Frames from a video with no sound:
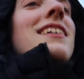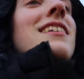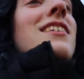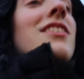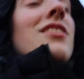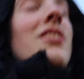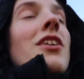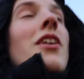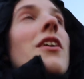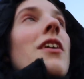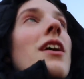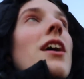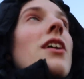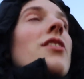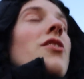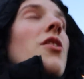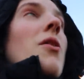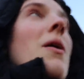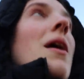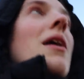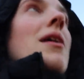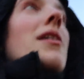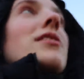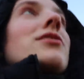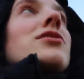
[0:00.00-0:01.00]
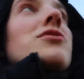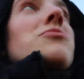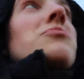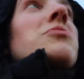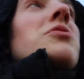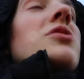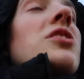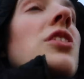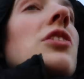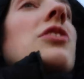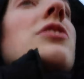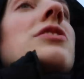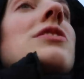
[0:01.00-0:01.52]
You know, no, I actually
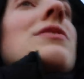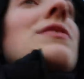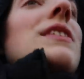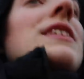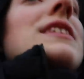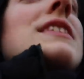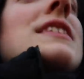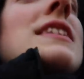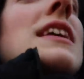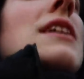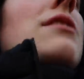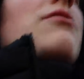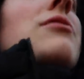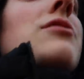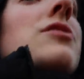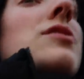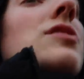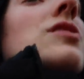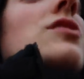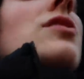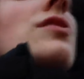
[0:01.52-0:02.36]
would go as far to say it was the